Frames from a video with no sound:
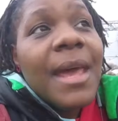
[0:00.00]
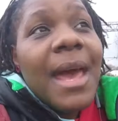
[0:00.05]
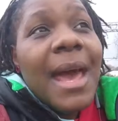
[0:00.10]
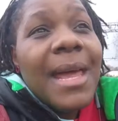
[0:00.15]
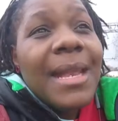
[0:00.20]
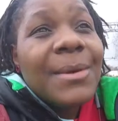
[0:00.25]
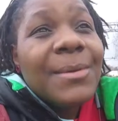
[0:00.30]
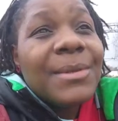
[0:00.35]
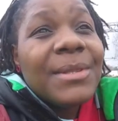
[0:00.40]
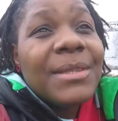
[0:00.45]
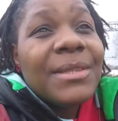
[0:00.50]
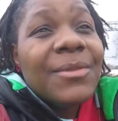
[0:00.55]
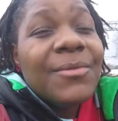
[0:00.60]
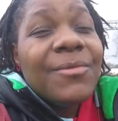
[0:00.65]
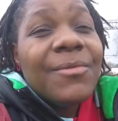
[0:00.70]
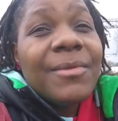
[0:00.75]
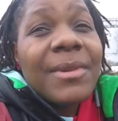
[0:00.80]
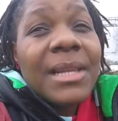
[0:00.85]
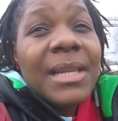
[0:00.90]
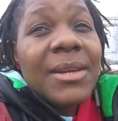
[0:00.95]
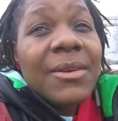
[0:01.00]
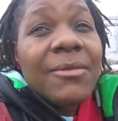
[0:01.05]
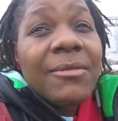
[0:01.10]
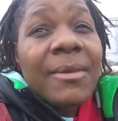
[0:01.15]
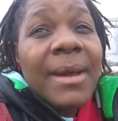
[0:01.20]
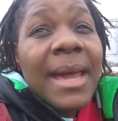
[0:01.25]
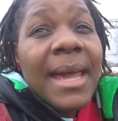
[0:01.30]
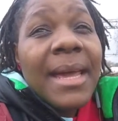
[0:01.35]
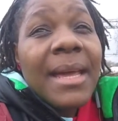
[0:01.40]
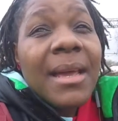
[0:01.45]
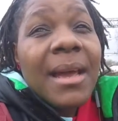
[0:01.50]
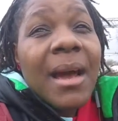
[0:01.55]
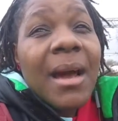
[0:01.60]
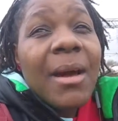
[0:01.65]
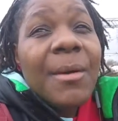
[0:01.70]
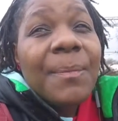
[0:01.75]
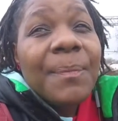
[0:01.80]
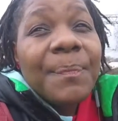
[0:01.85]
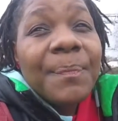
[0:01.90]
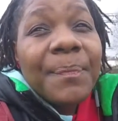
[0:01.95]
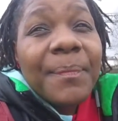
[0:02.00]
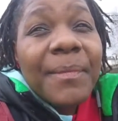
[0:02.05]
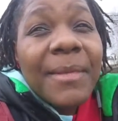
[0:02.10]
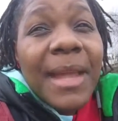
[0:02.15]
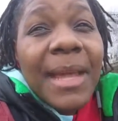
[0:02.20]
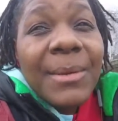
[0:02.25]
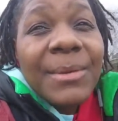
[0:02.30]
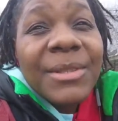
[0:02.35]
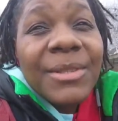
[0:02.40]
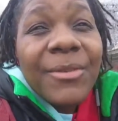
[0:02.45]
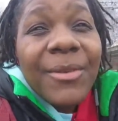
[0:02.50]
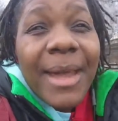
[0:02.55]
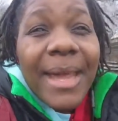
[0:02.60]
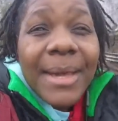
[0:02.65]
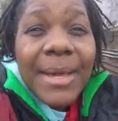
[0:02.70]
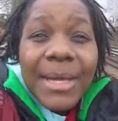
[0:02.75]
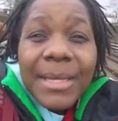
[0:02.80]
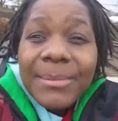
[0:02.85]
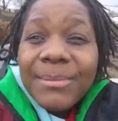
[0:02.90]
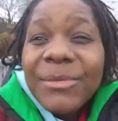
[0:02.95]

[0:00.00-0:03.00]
And it was just a really great, it was a great